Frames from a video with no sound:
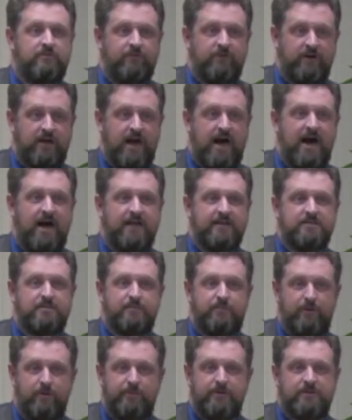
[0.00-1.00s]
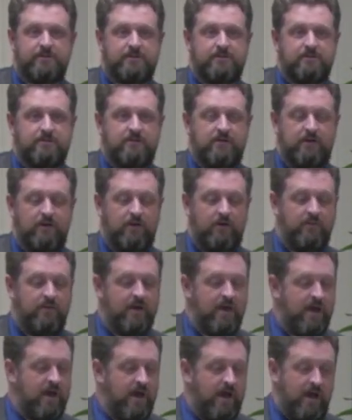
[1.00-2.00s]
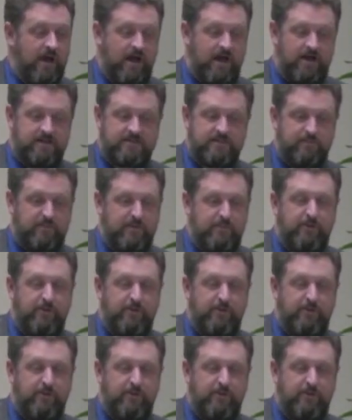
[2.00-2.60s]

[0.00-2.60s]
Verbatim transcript: for God's purpose, you know. And I'll to be